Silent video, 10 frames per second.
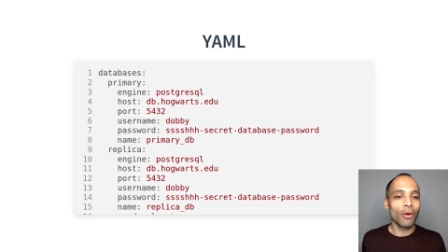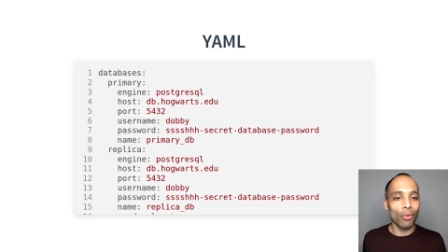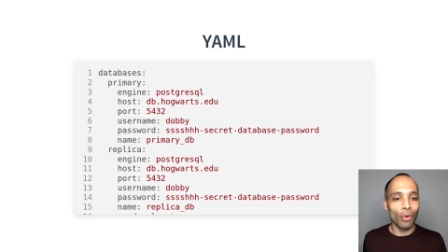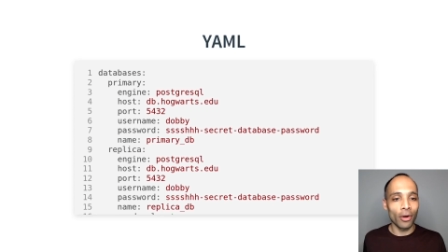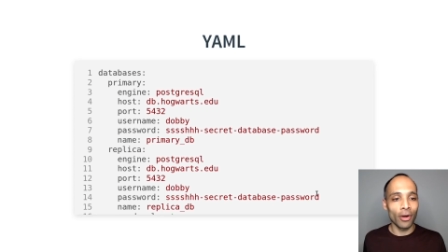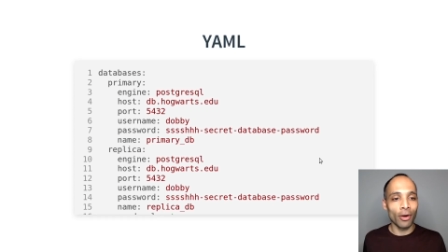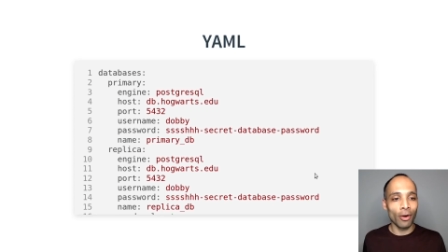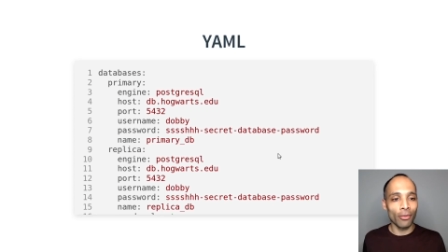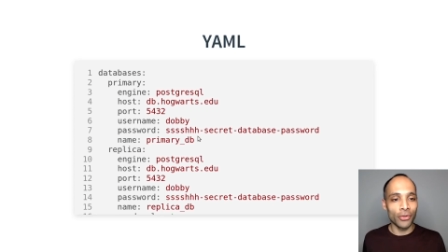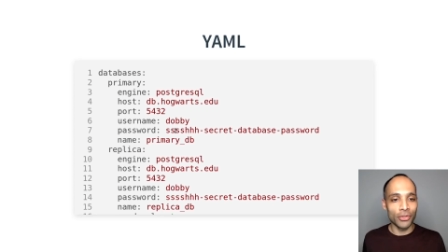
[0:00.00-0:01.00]
where
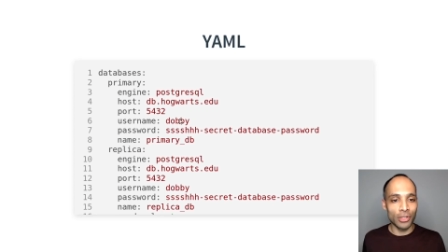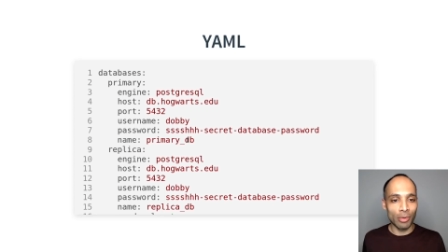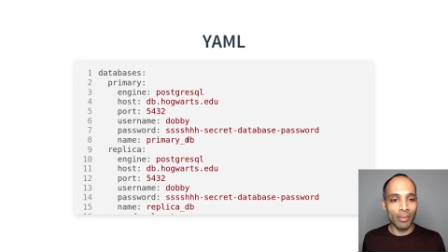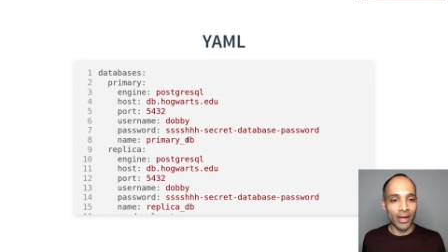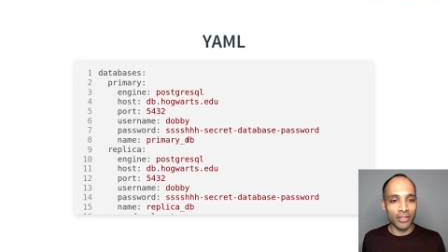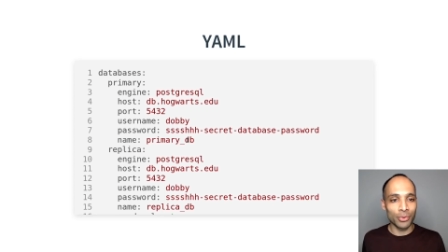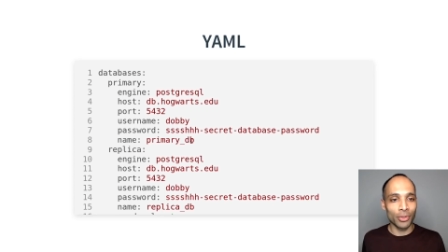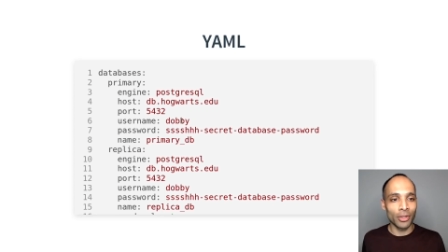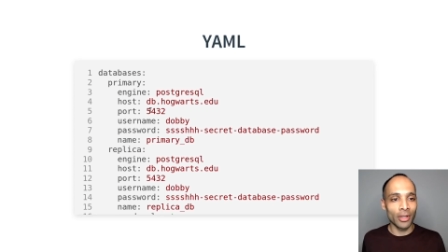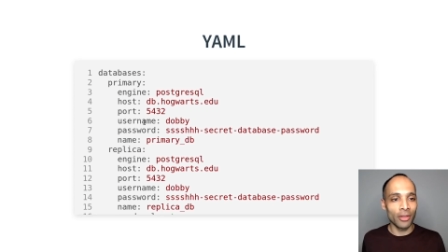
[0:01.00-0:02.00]
the username and
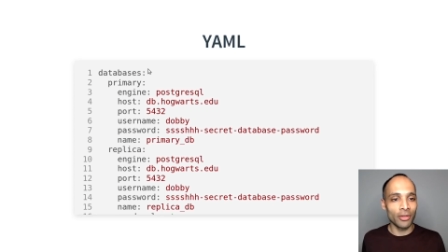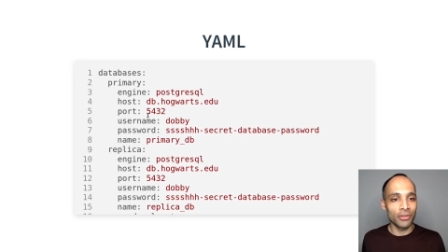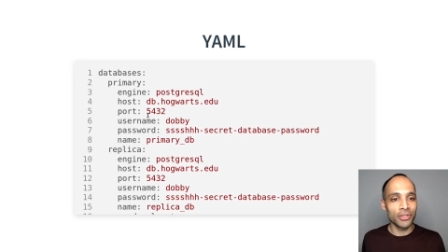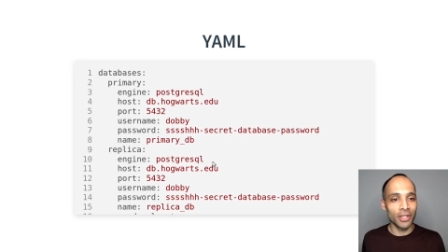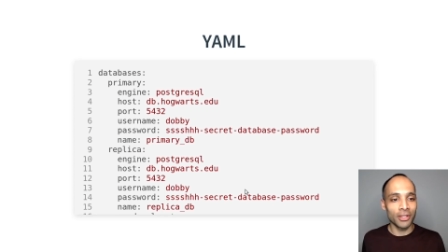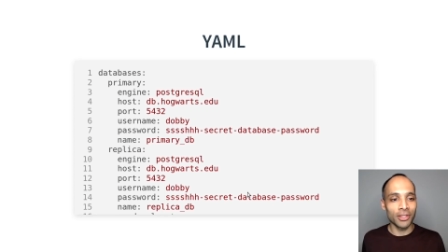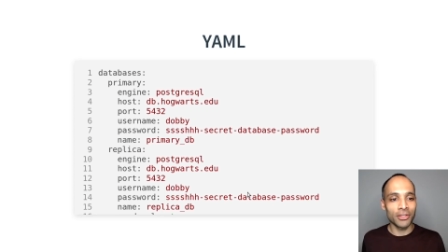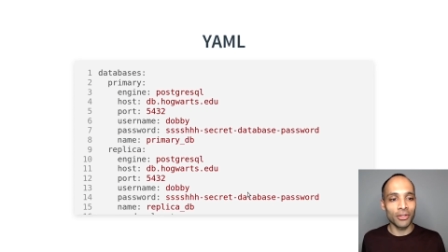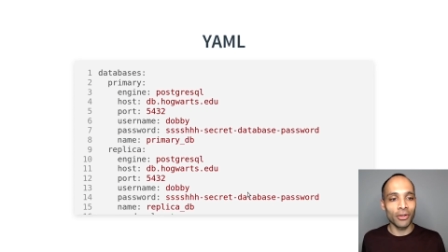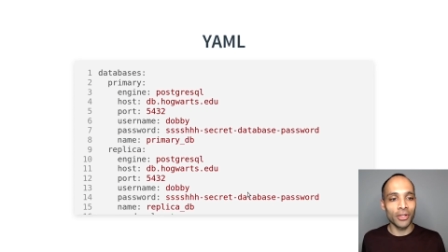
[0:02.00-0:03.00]
password and the other
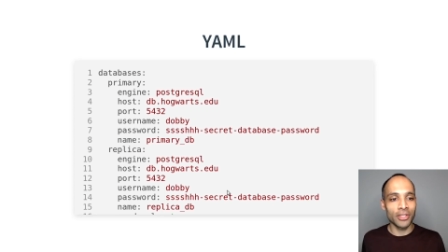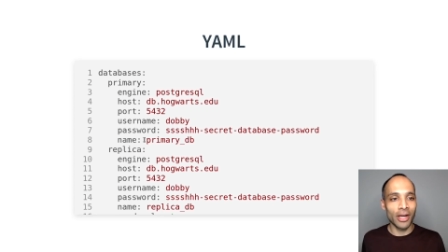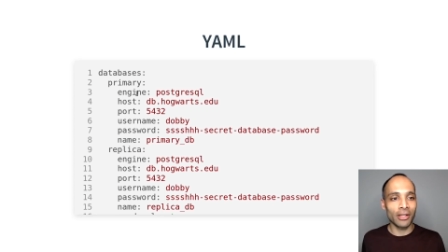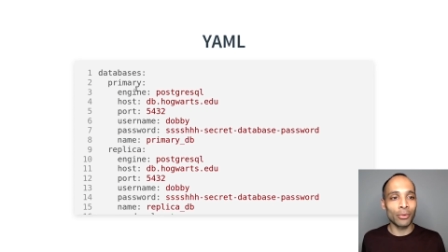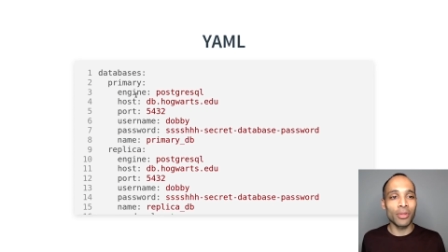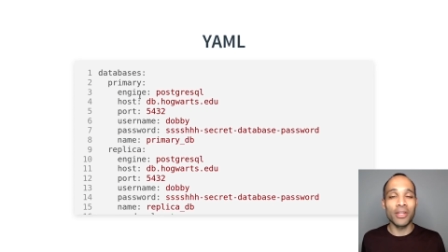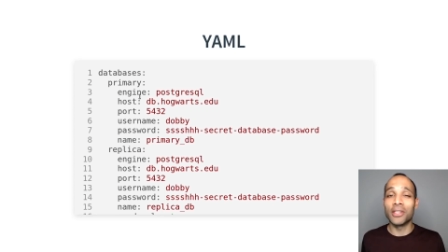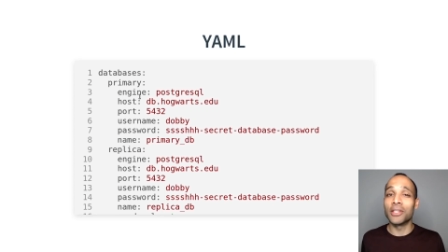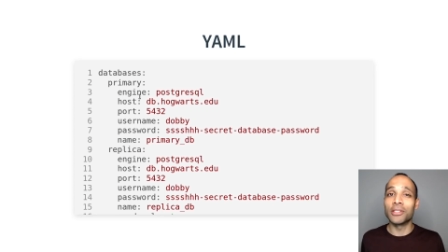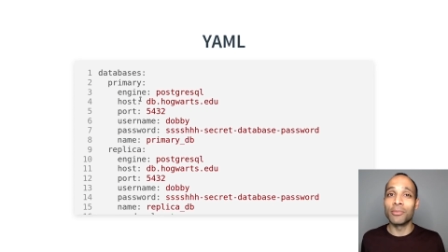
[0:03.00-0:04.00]
settings are exactly where they
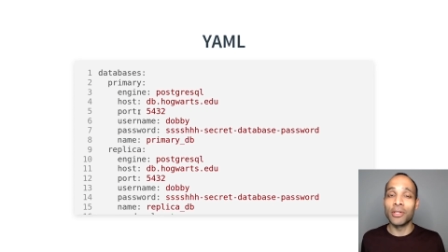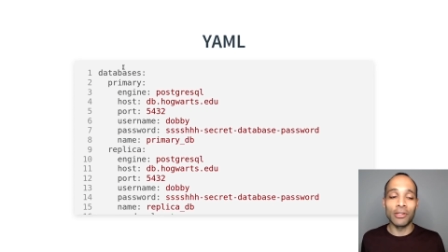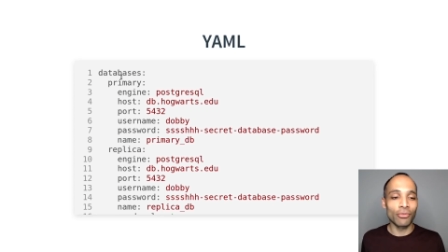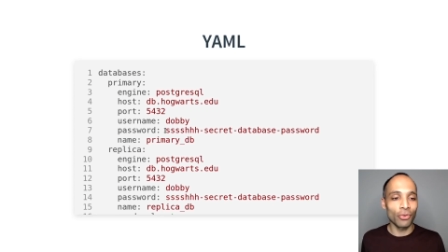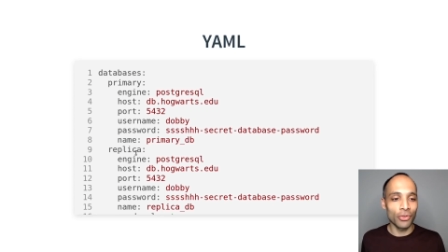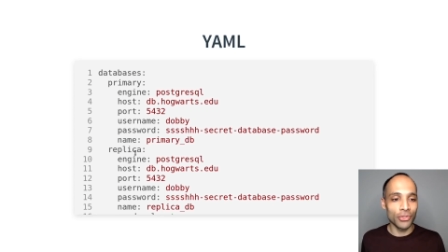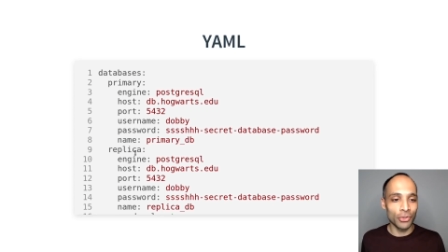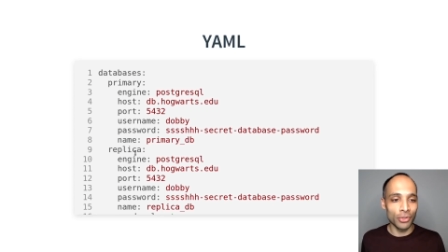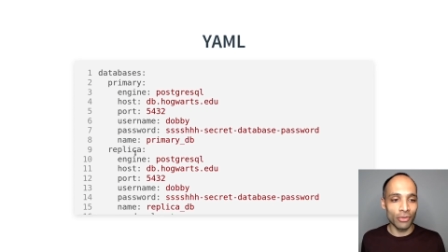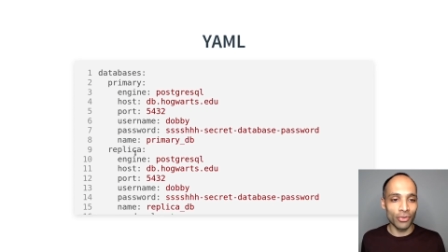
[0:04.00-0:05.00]
need to be for the
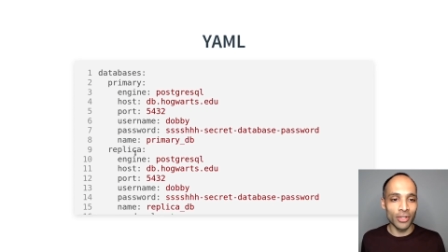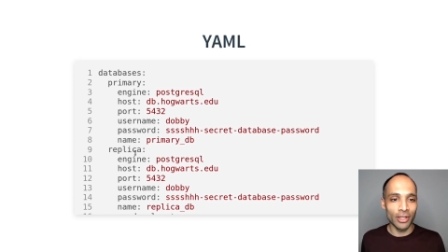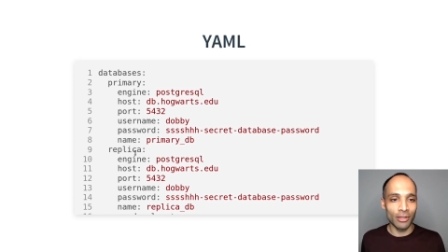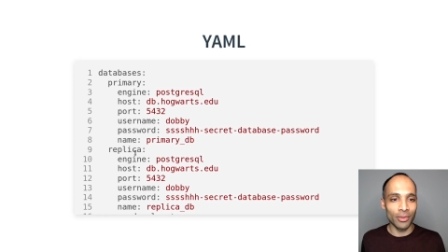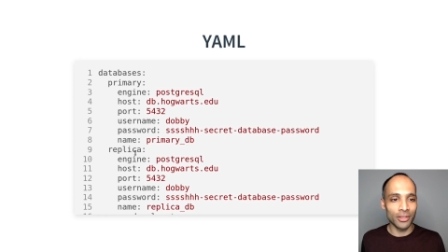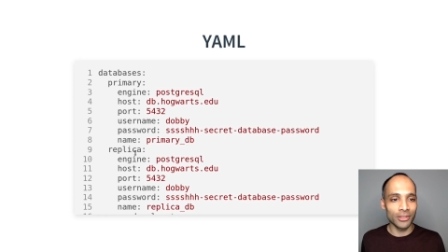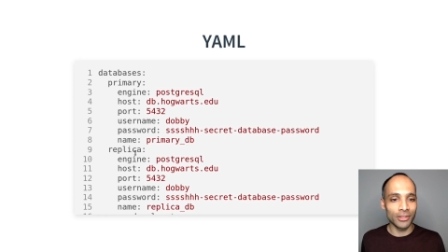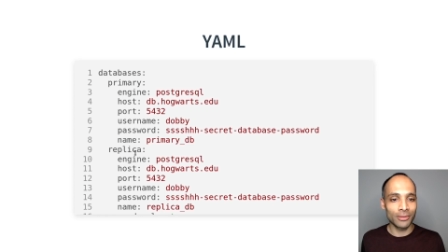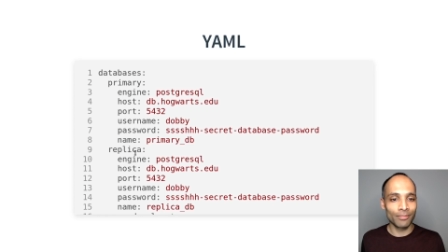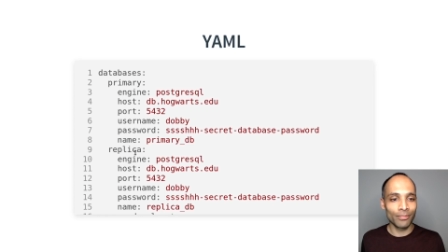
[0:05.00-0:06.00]
two different databases.